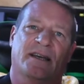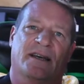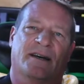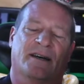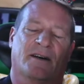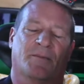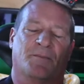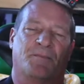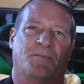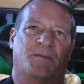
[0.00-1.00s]
Um,
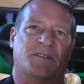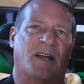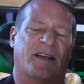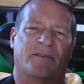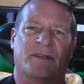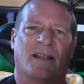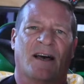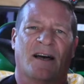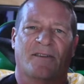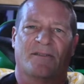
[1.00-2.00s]
it's not going to be
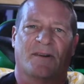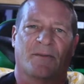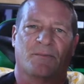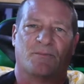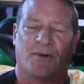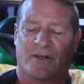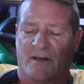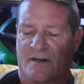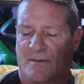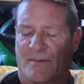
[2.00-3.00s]
live. Um, bring,
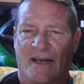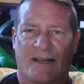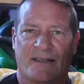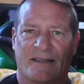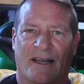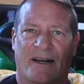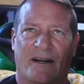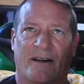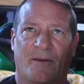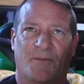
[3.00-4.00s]
I'll come back and edit
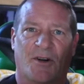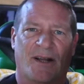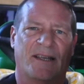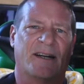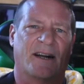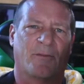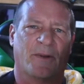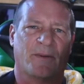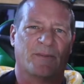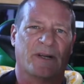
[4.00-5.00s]
it up, try and get it out
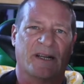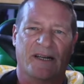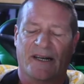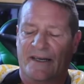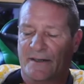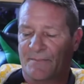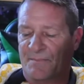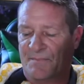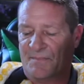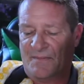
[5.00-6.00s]
maybe Monday night.
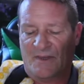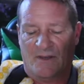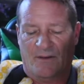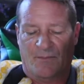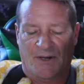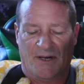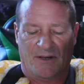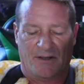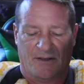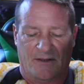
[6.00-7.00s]
But
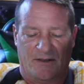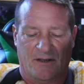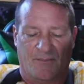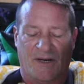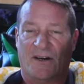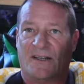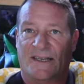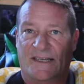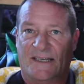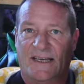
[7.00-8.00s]

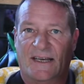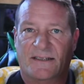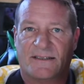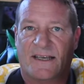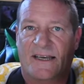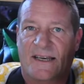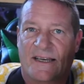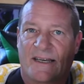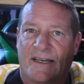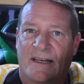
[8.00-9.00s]
apparently, he has
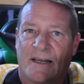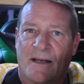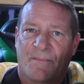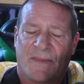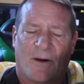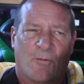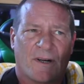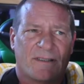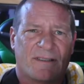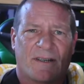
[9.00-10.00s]
a, I
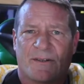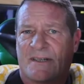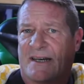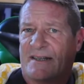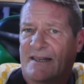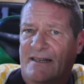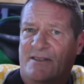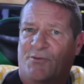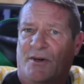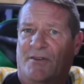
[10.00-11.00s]
want to say it was like a 10,
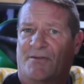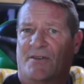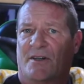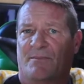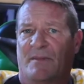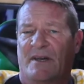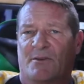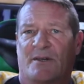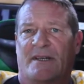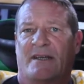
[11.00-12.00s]
12 foot male
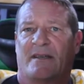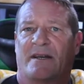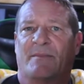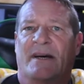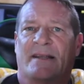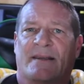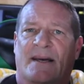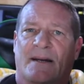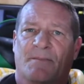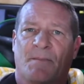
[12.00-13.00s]
reticulated
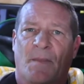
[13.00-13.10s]
python